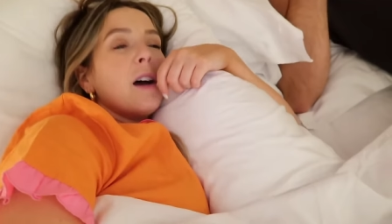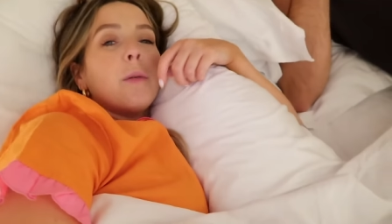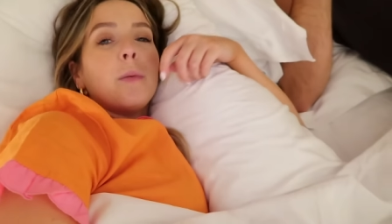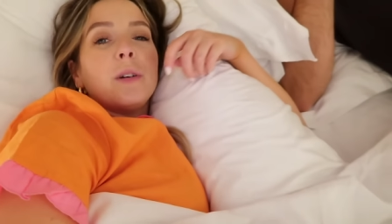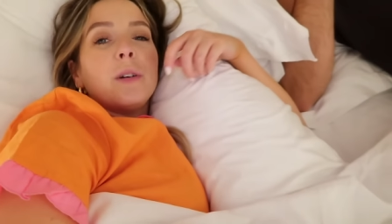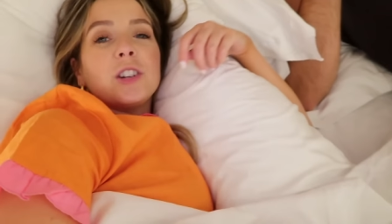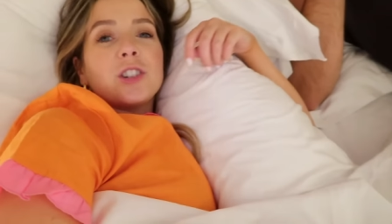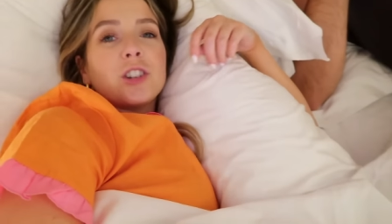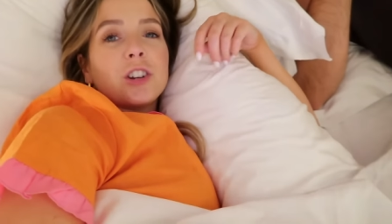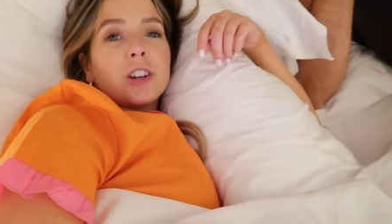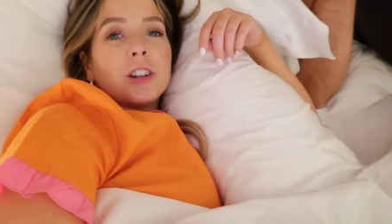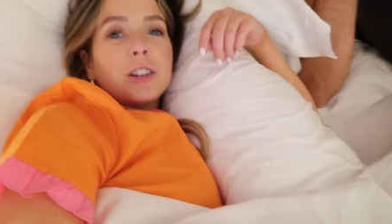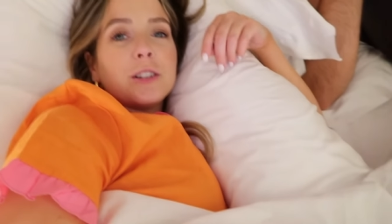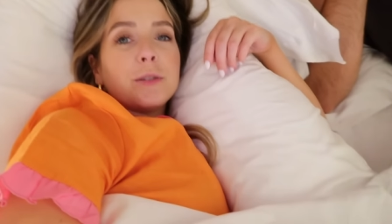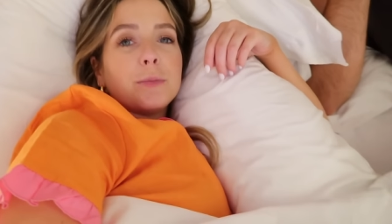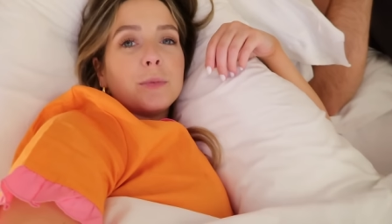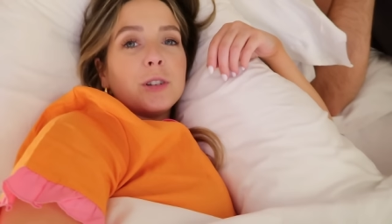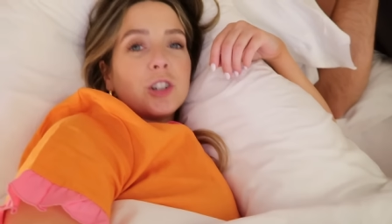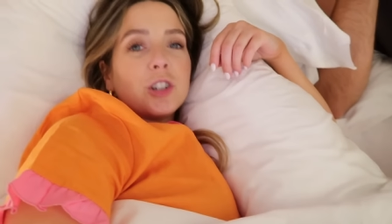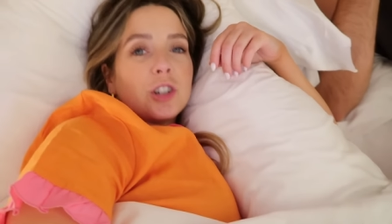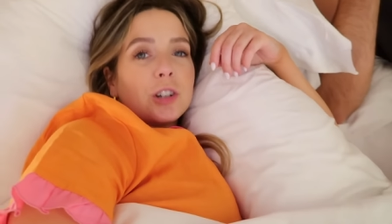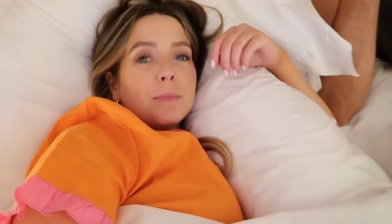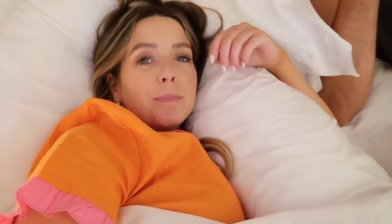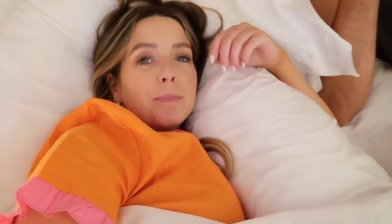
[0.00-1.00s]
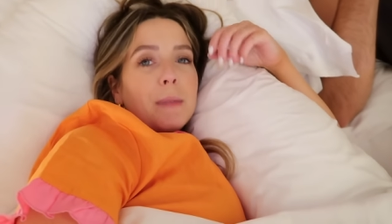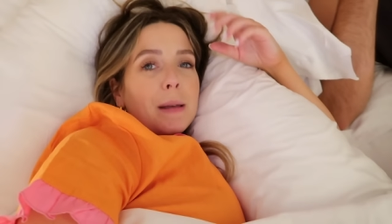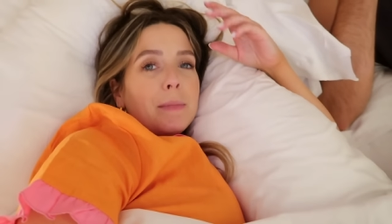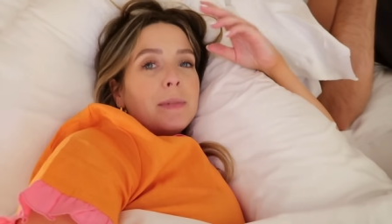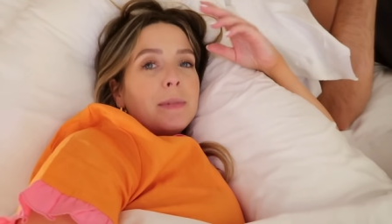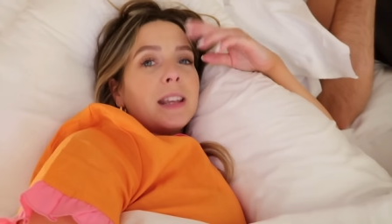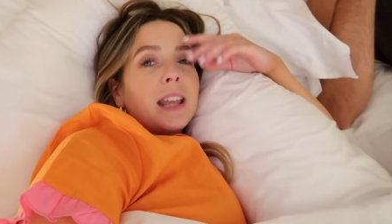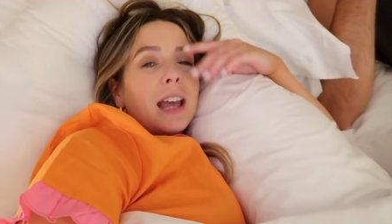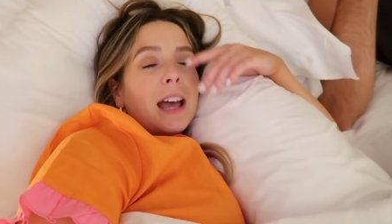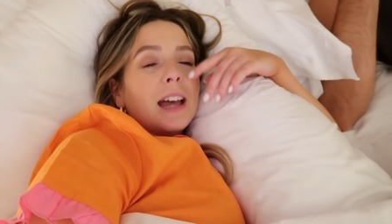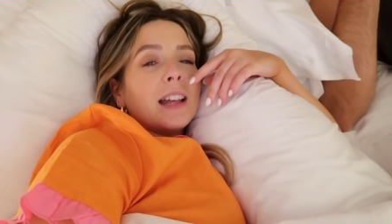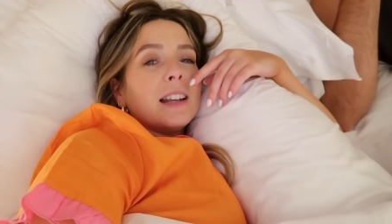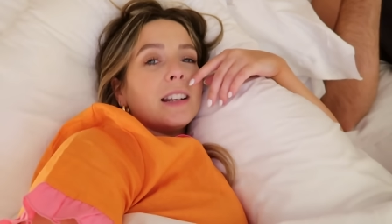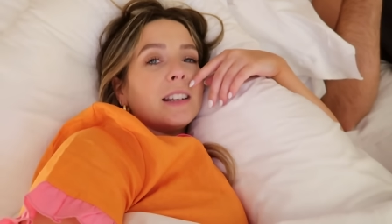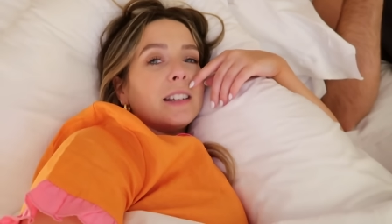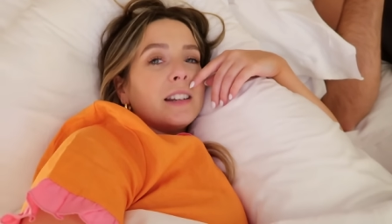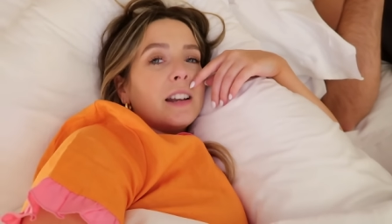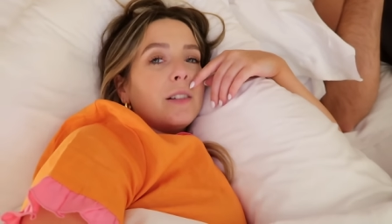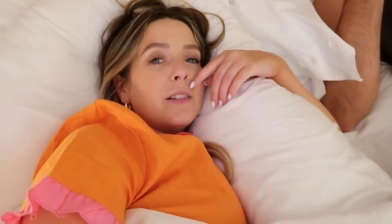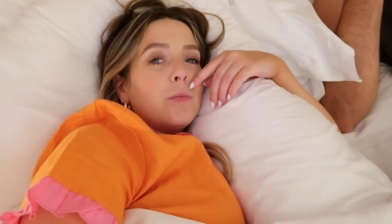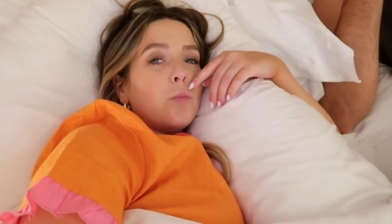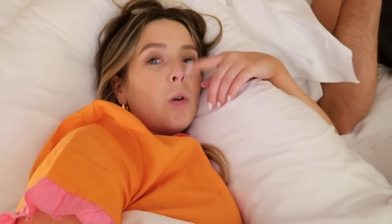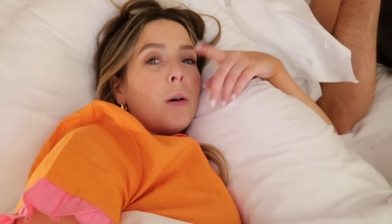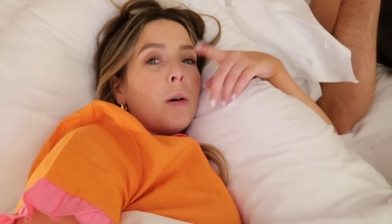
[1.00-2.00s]
We should. We should maybe get
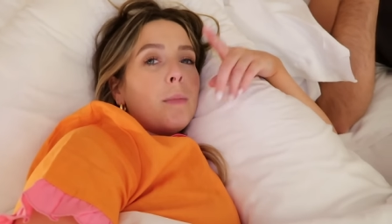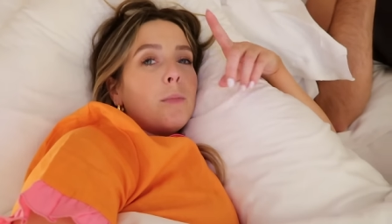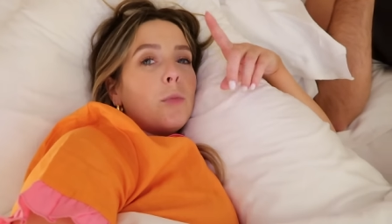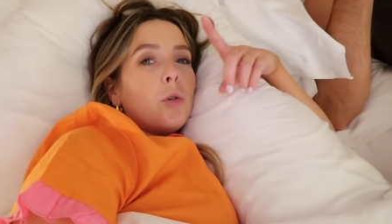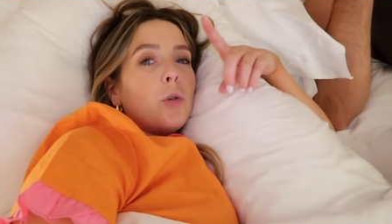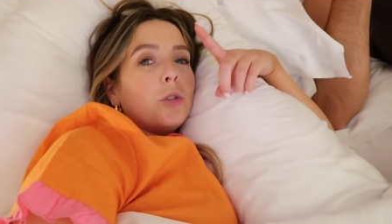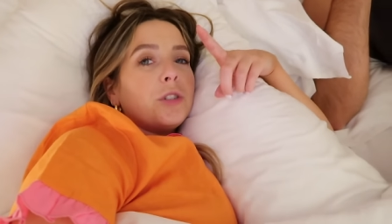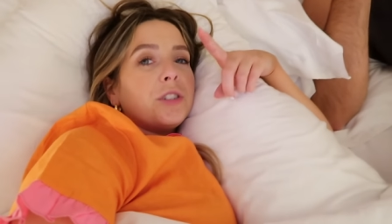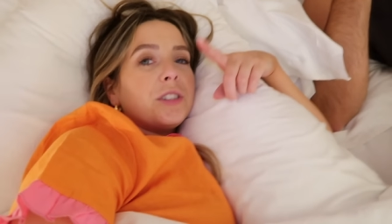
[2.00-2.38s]
one more